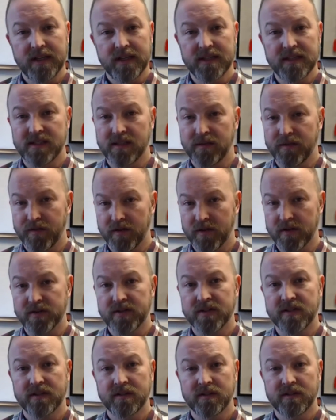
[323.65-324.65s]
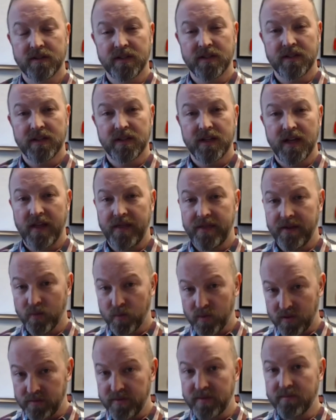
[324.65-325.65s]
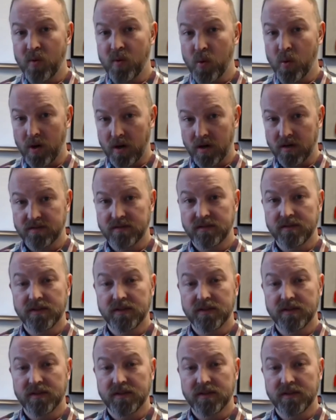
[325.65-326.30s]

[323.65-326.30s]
is the first, and there will be more.